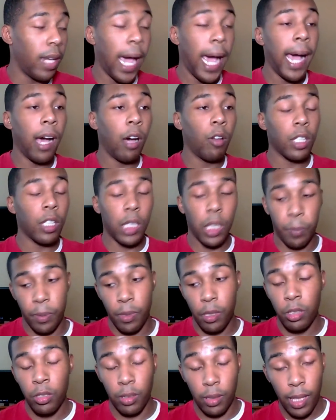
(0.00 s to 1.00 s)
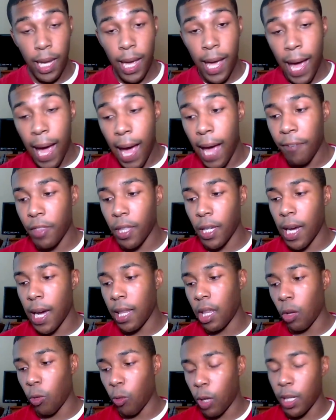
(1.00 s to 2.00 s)
Now the Clippers have the
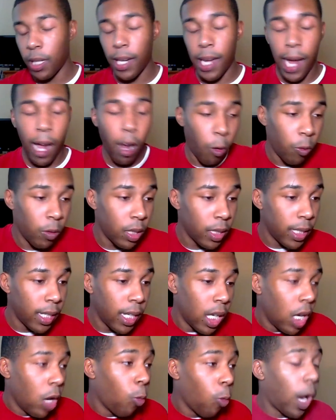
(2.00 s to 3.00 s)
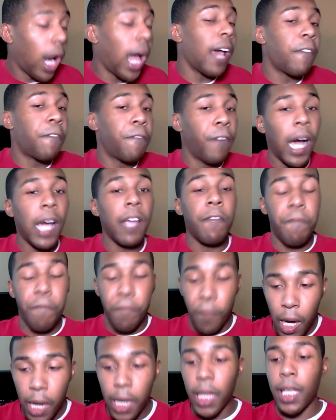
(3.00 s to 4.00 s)
guy they want. Now, what I
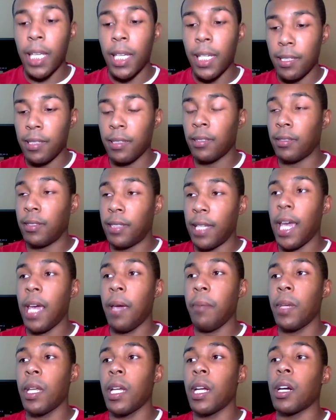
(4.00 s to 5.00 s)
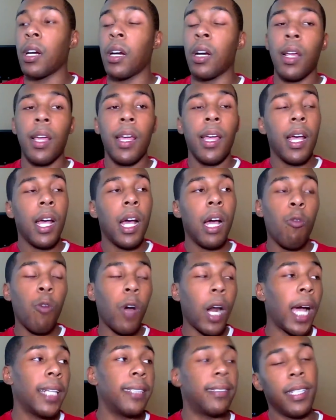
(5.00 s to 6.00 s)
find funny is damn near
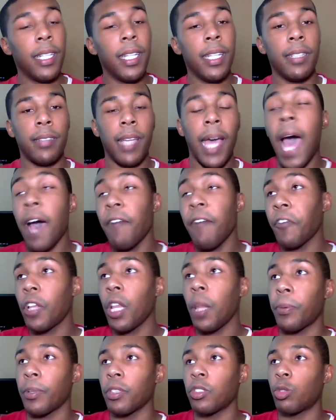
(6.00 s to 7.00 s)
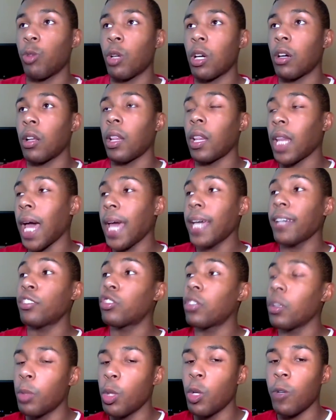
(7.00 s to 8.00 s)
what I see is half of Clippers Twitter
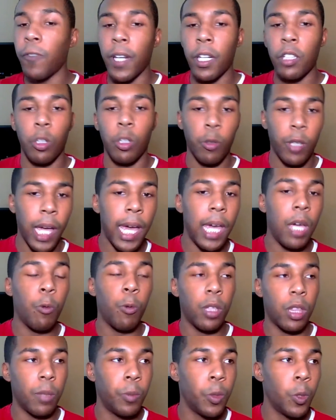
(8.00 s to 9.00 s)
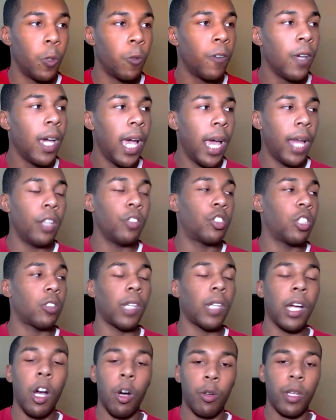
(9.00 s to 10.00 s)
likes the move and is okay with the move and is
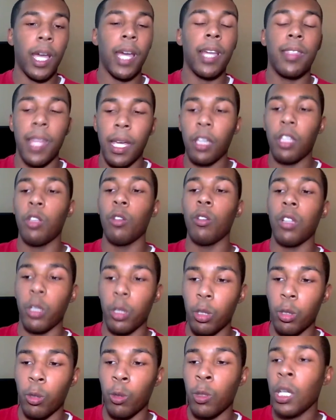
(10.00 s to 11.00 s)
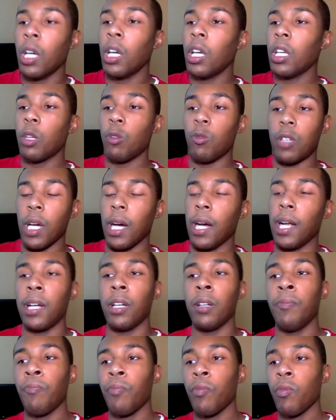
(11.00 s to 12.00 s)
just like, okay, thank you, Lou. You've
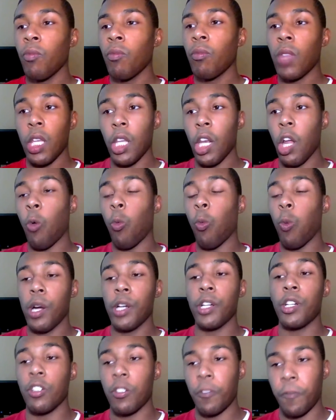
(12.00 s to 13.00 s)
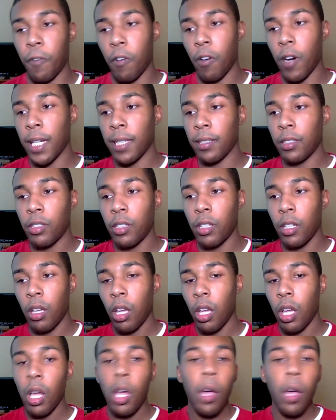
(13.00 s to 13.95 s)
done, you know, wonders for us.